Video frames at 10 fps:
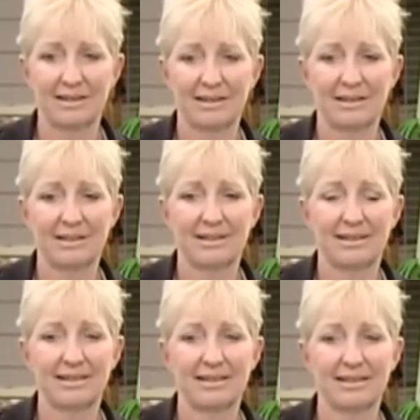
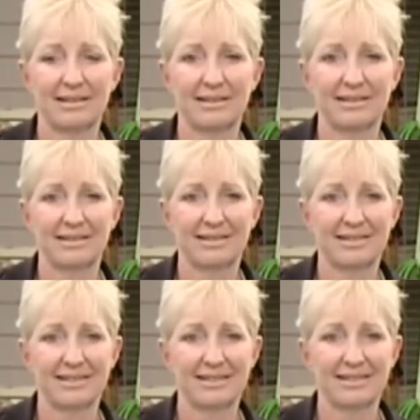
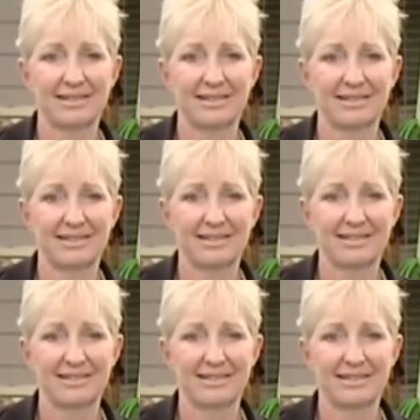
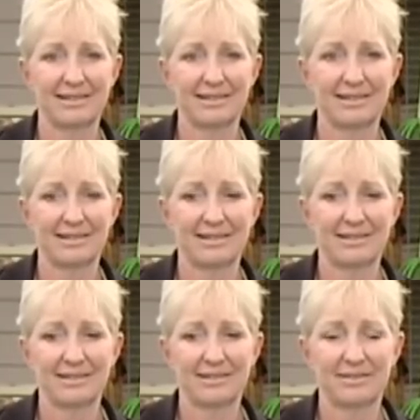
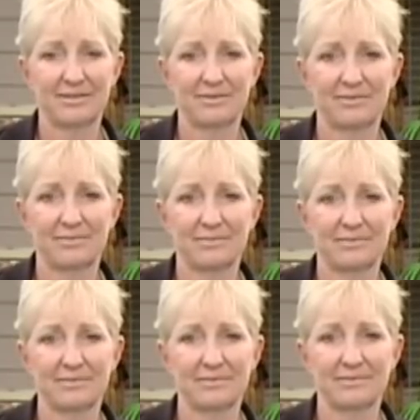
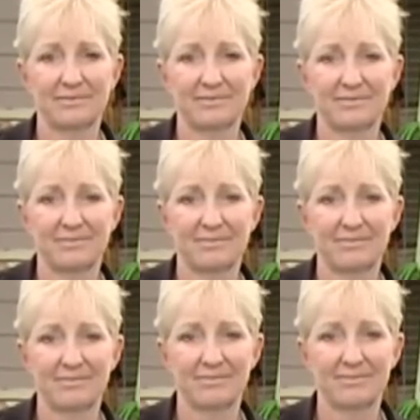
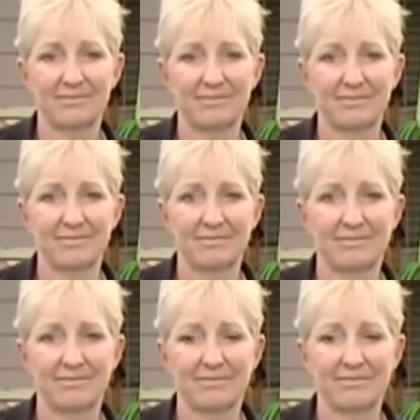
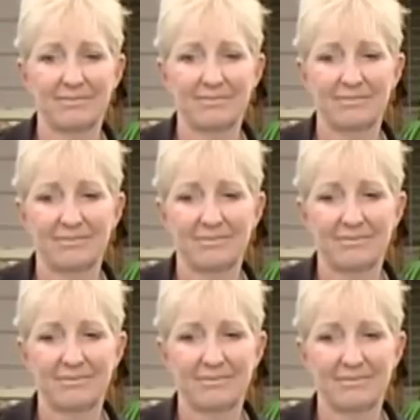
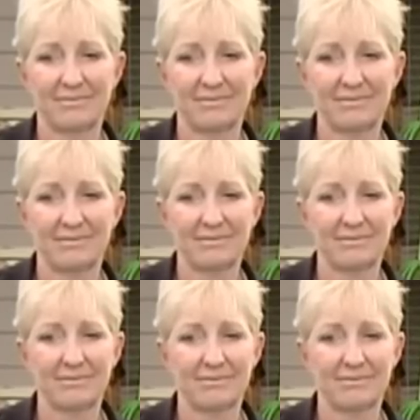[no speech]